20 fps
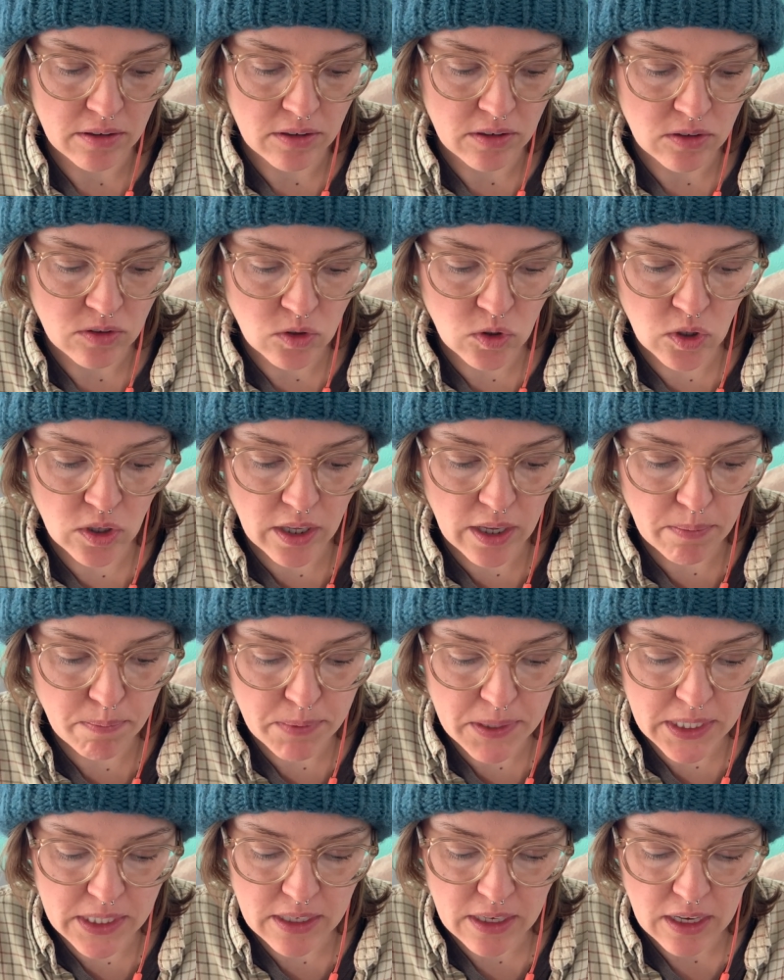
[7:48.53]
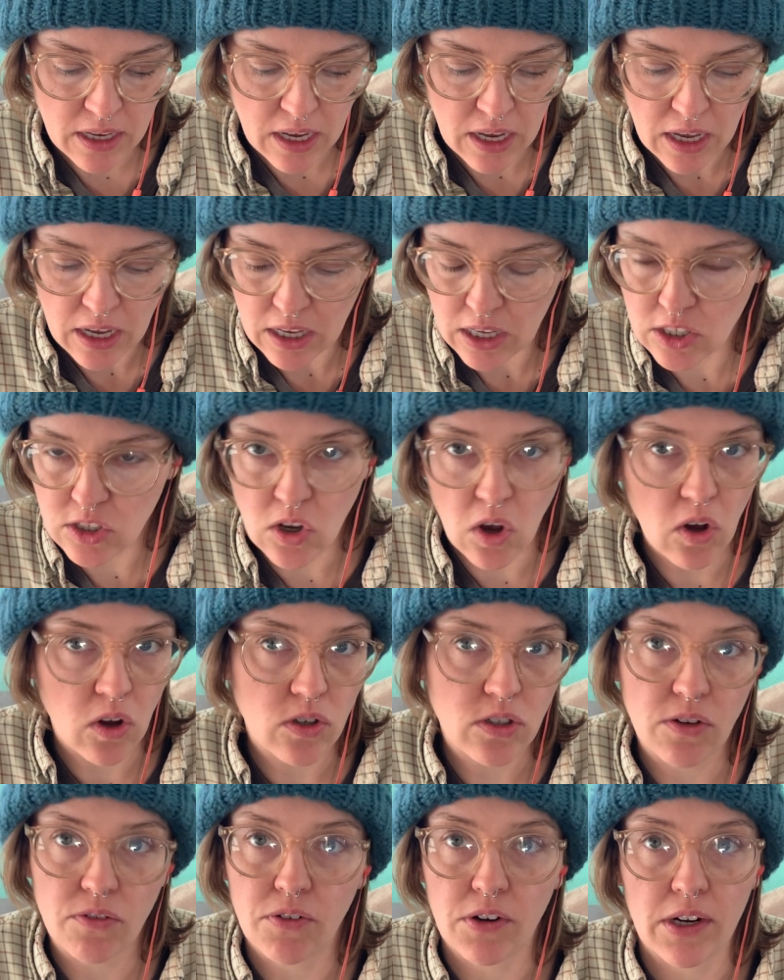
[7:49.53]
tulips, it's all
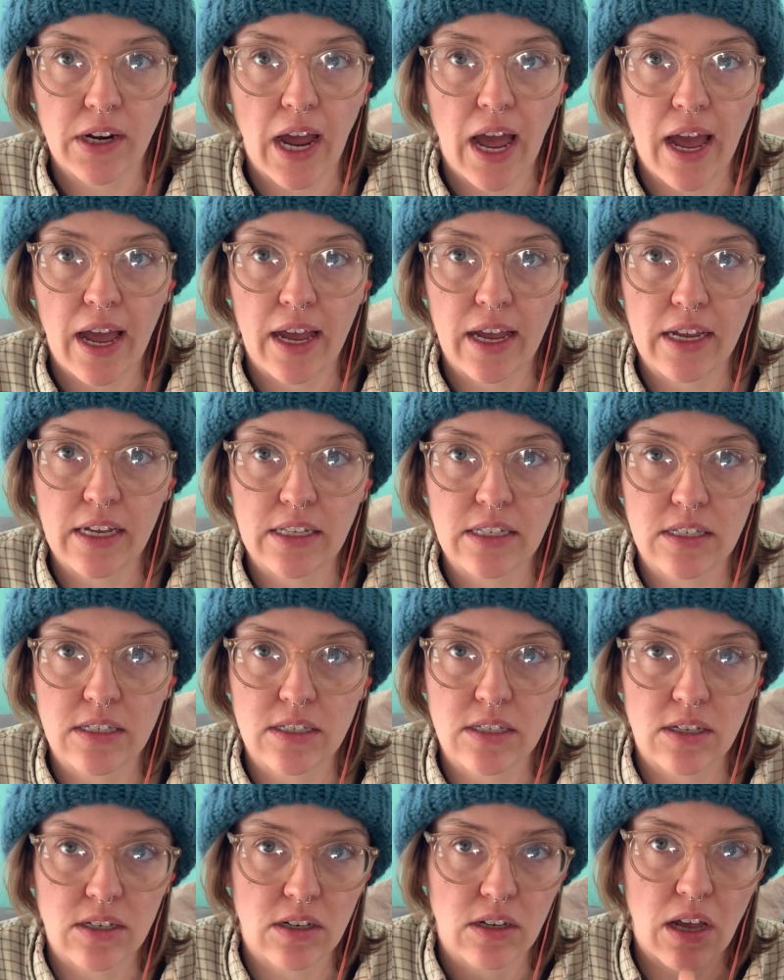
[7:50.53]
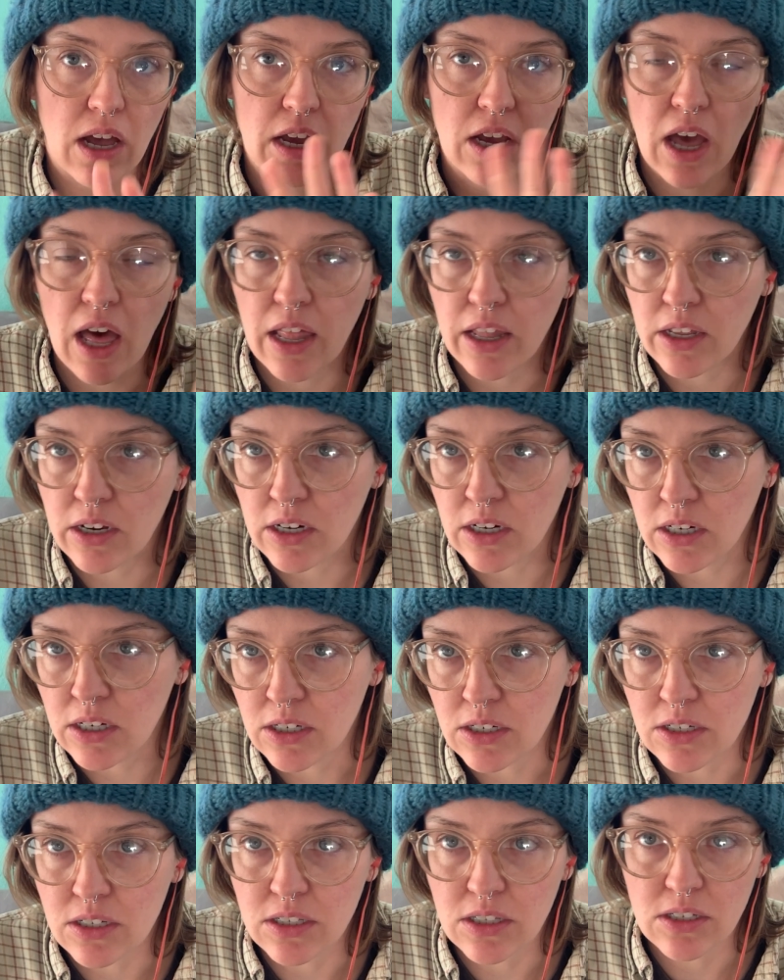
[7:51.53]
different kinds,
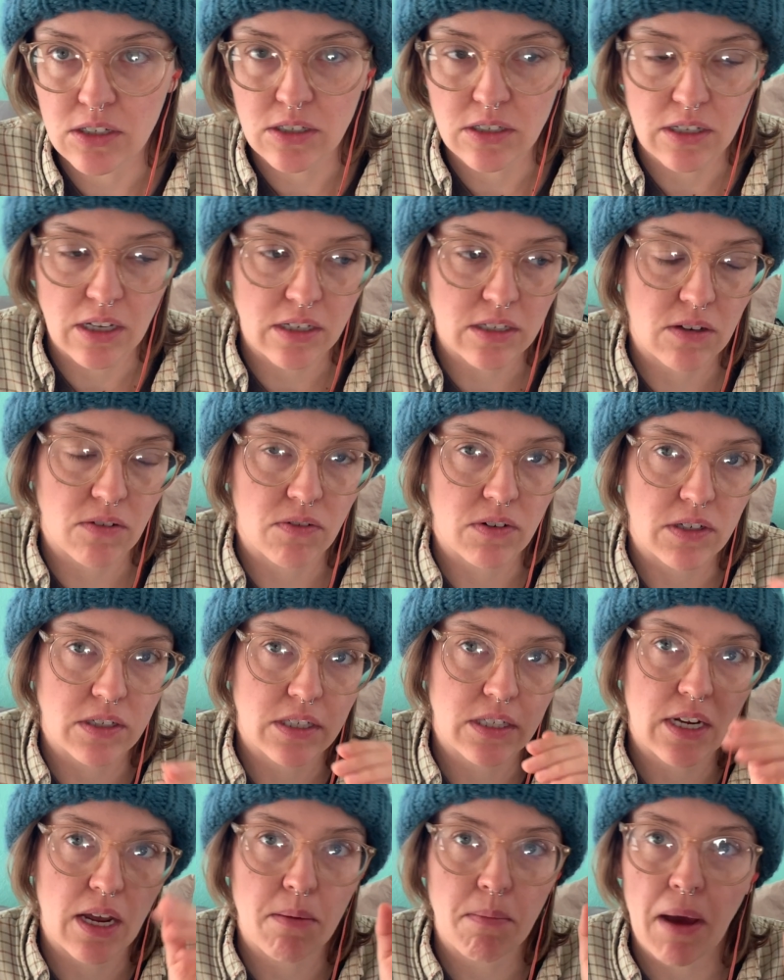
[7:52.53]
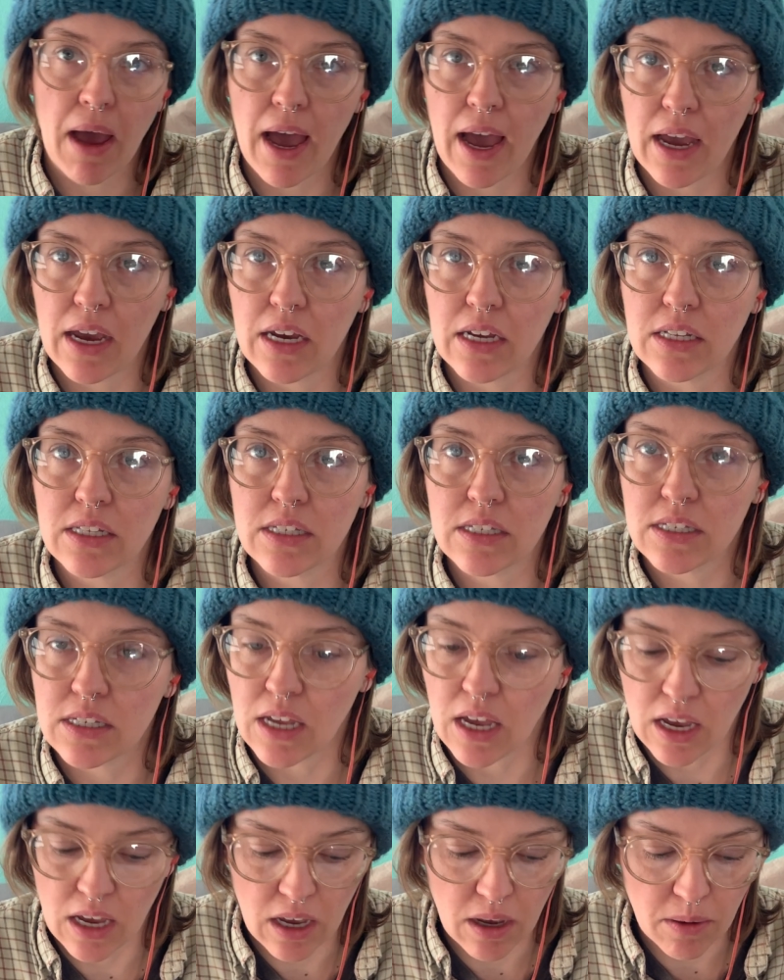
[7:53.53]
colors. There's like different stem heights.
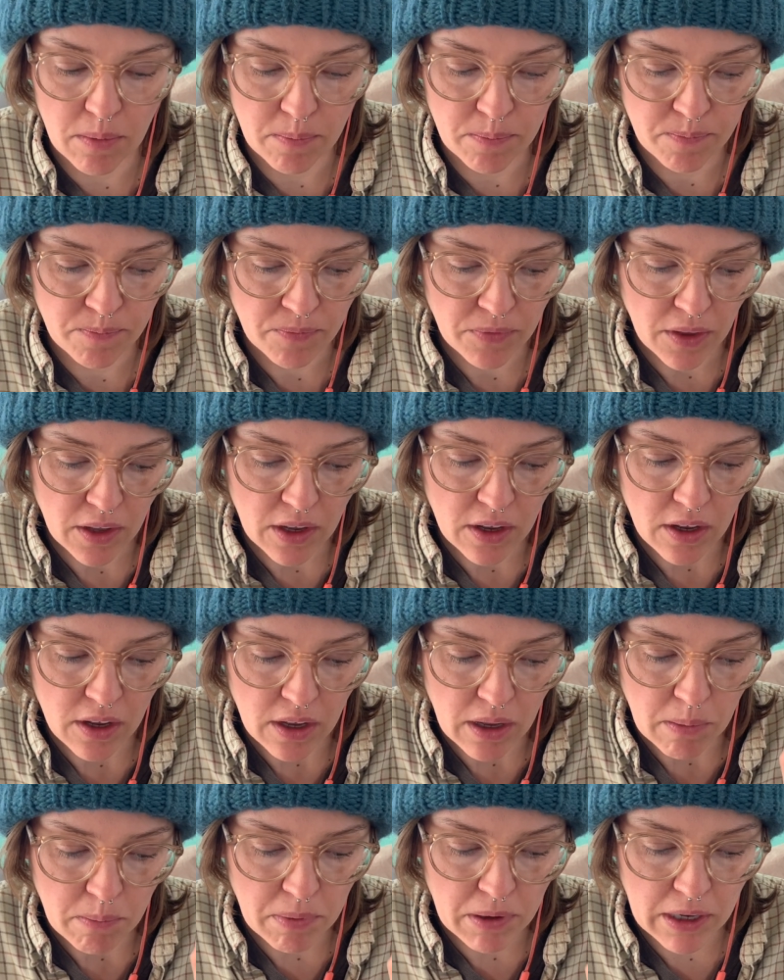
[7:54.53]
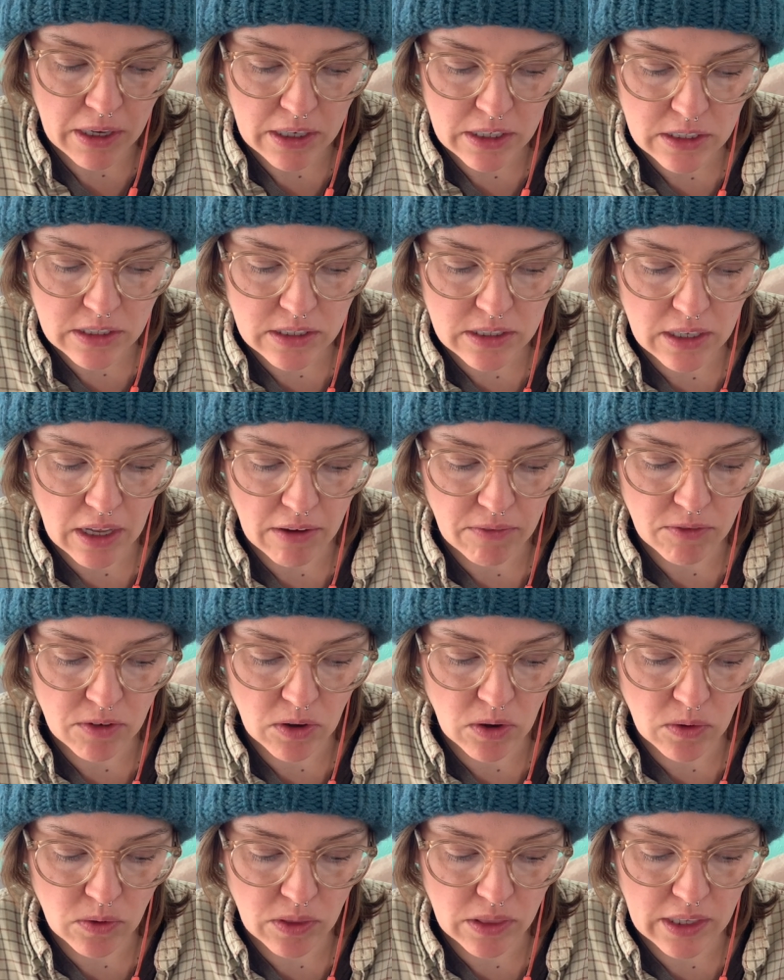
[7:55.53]
But I've
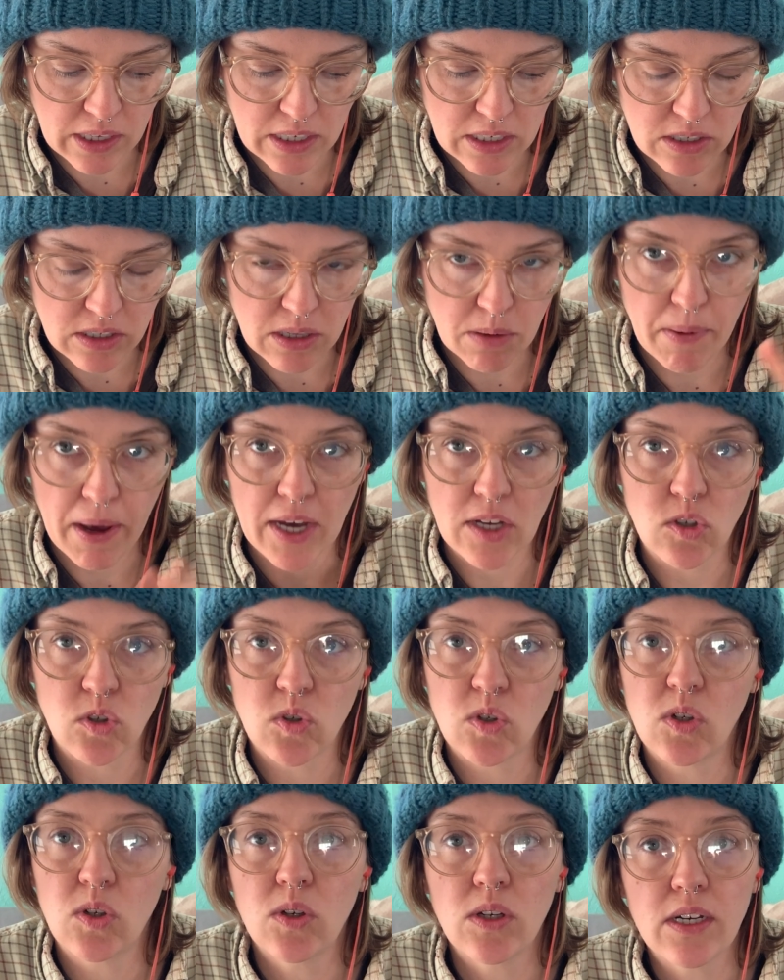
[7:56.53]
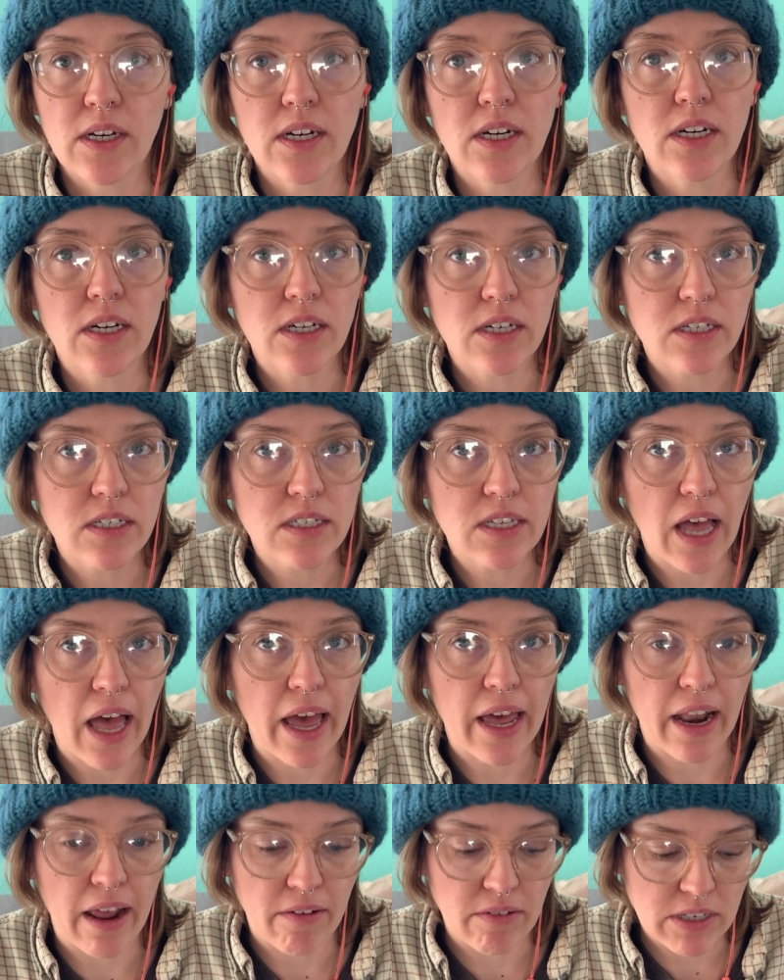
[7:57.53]
grown these the past 2 years,
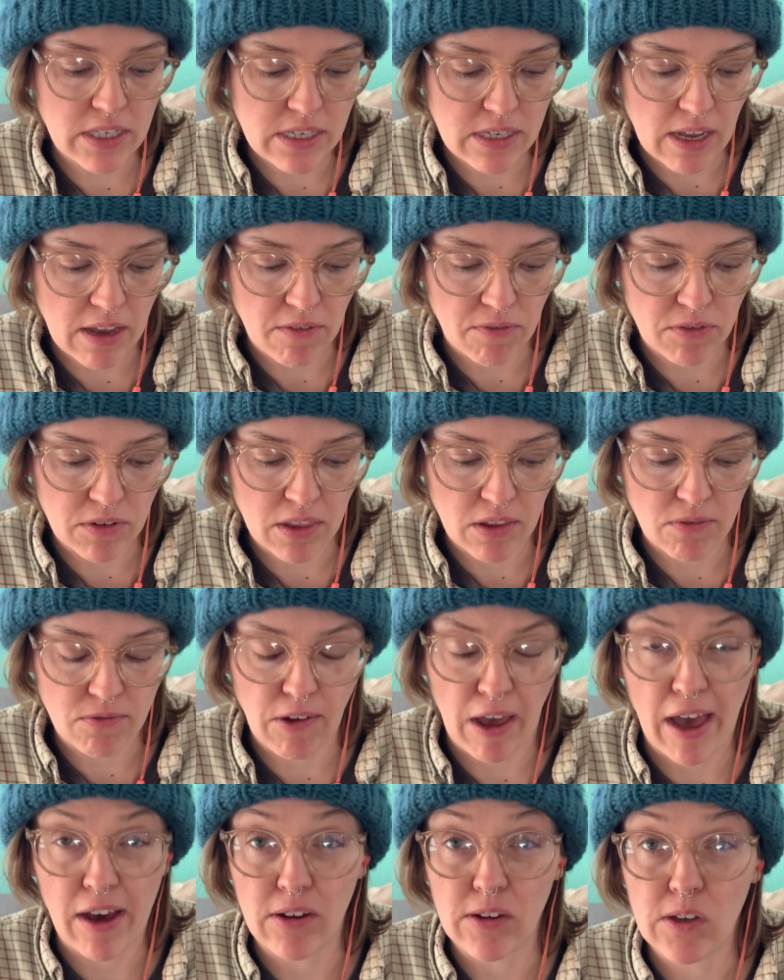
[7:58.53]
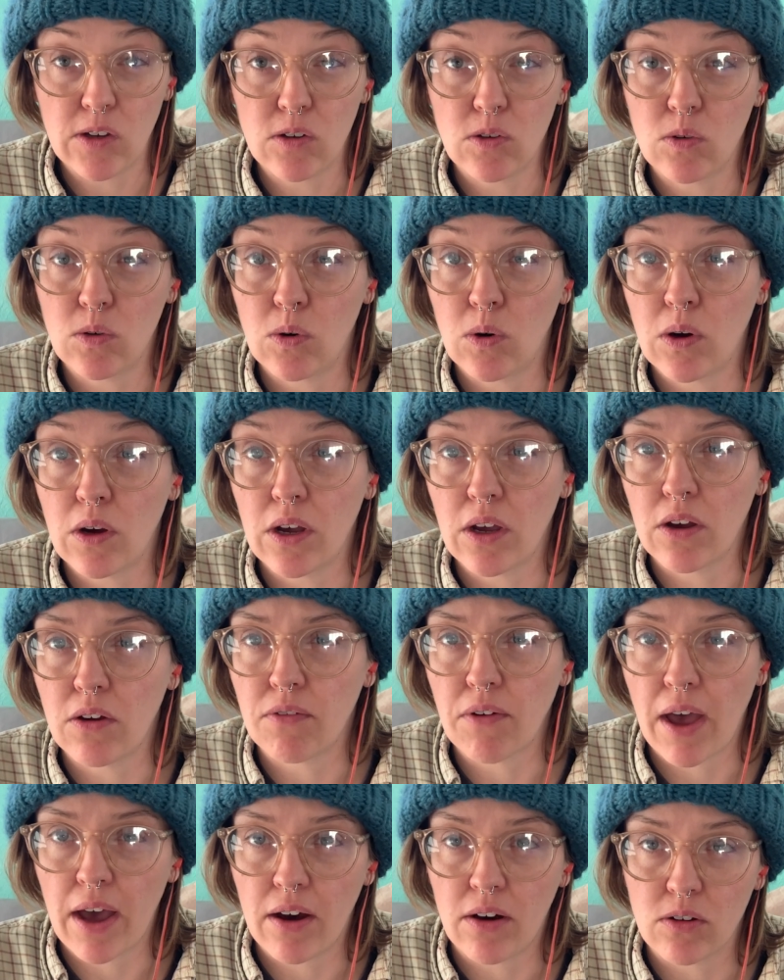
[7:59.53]
and I would say for the value of
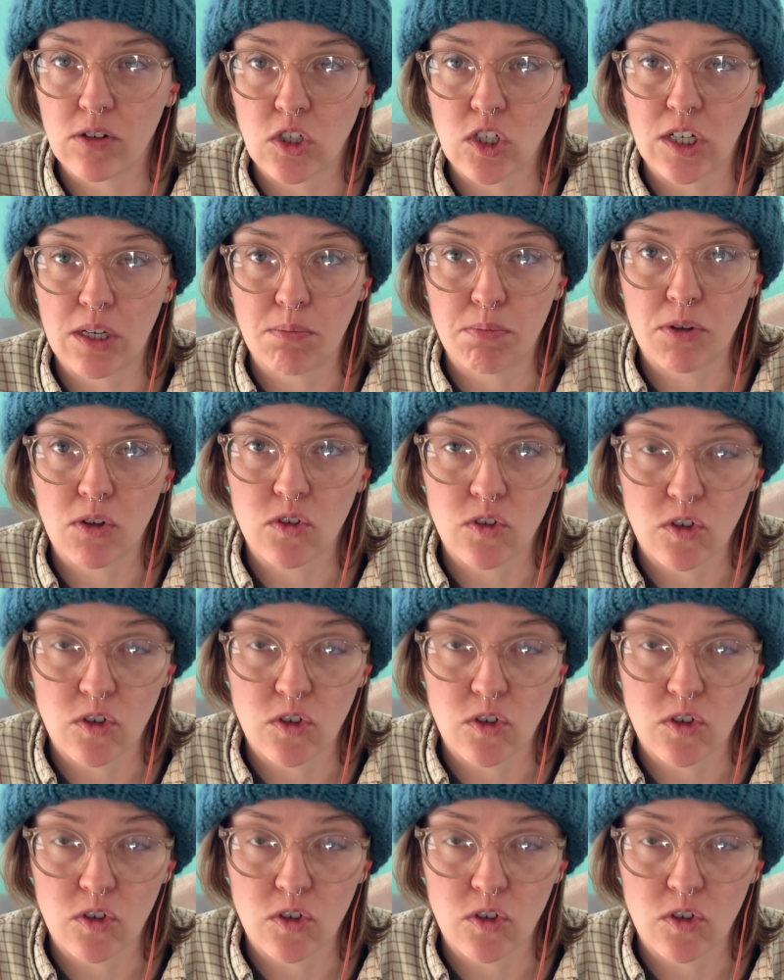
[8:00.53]
how cheap these